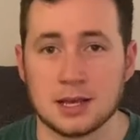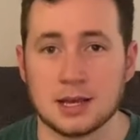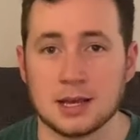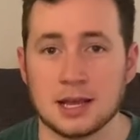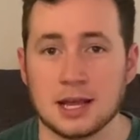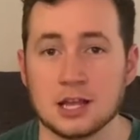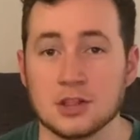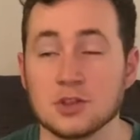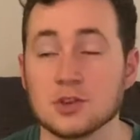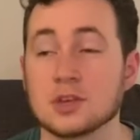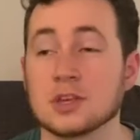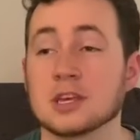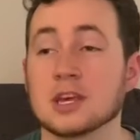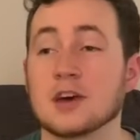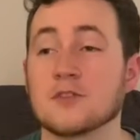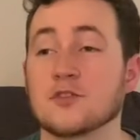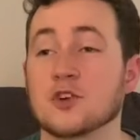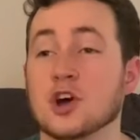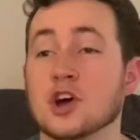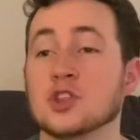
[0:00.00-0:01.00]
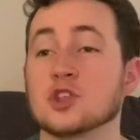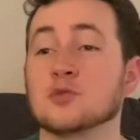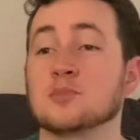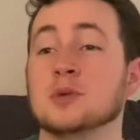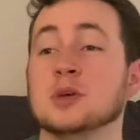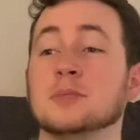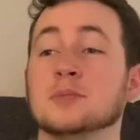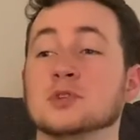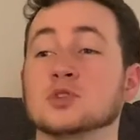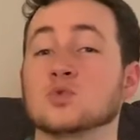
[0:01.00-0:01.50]
and looking out for other
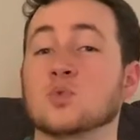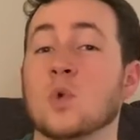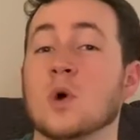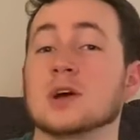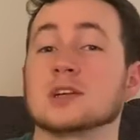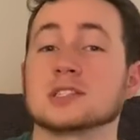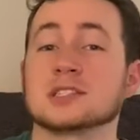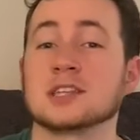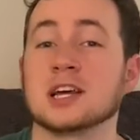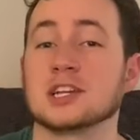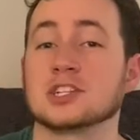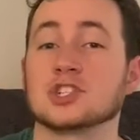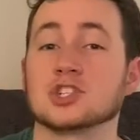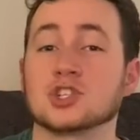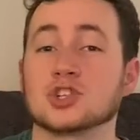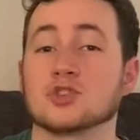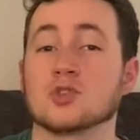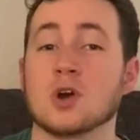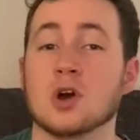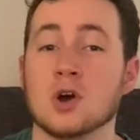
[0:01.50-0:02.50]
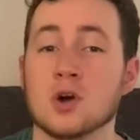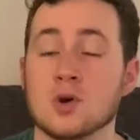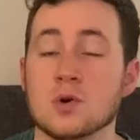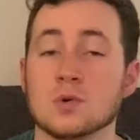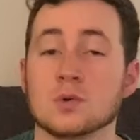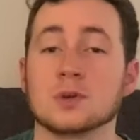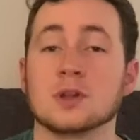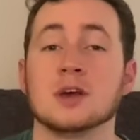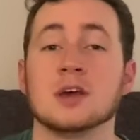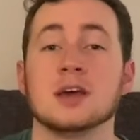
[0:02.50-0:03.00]
people's wants, not just your
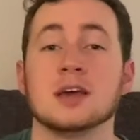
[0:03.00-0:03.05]
own,